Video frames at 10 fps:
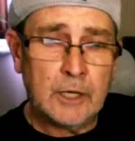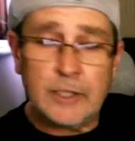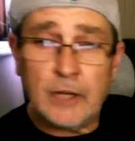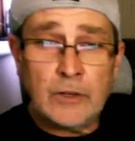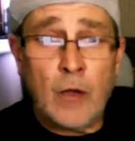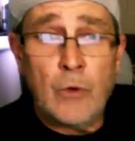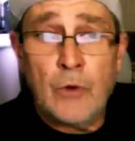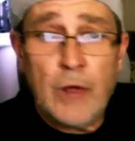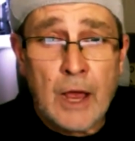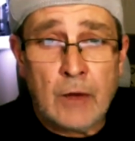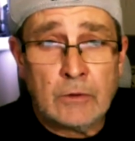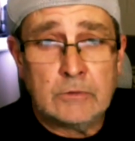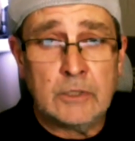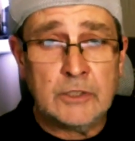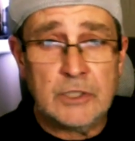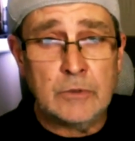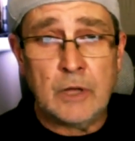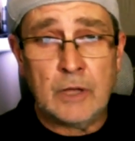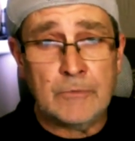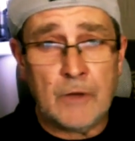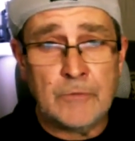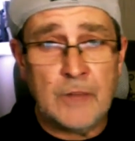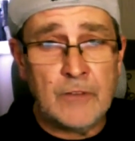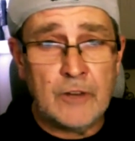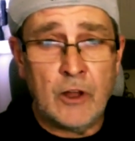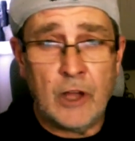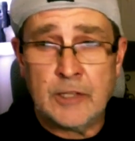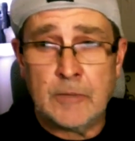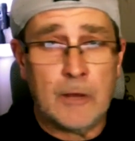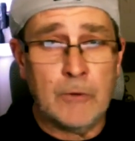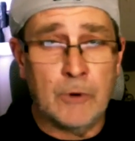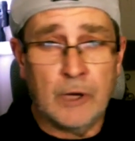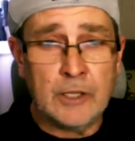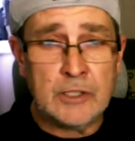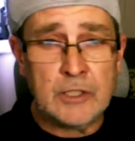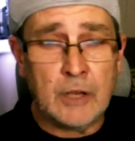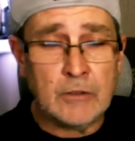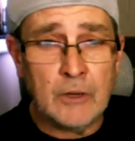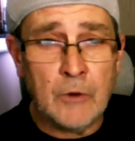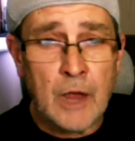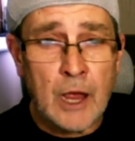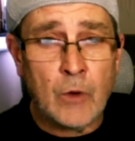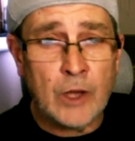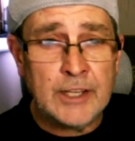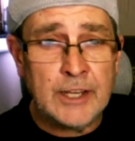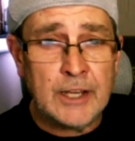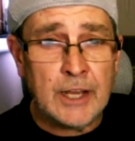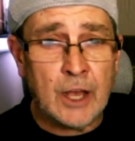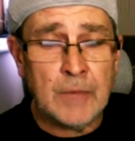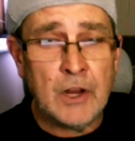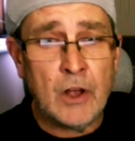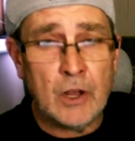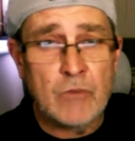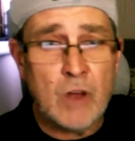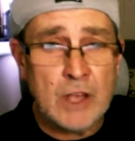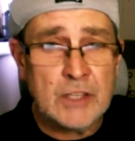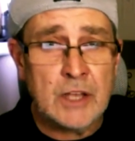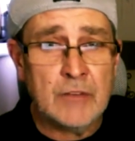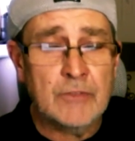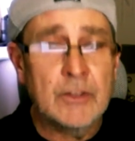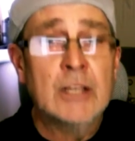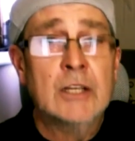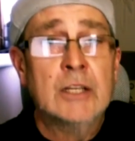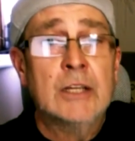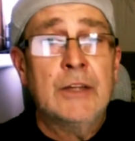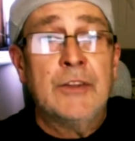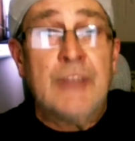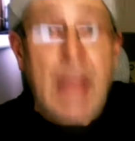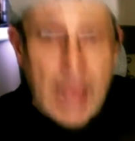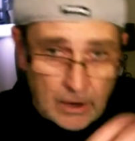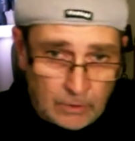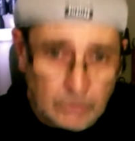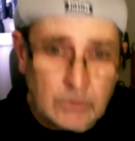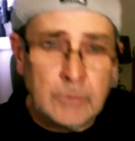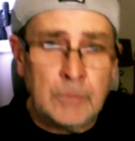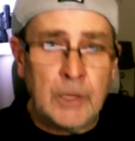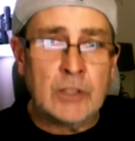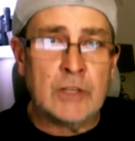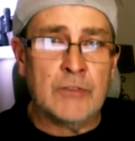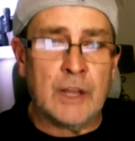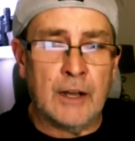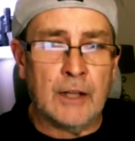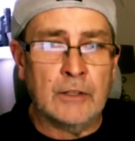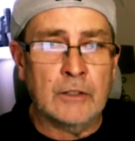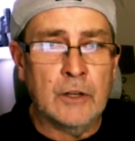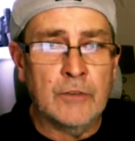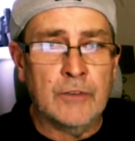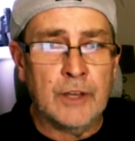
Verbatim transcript: I don't know how. I still, I, have never lied to people. I just don't know how I did it. I mean, I can write stuff now because I've done London yeah.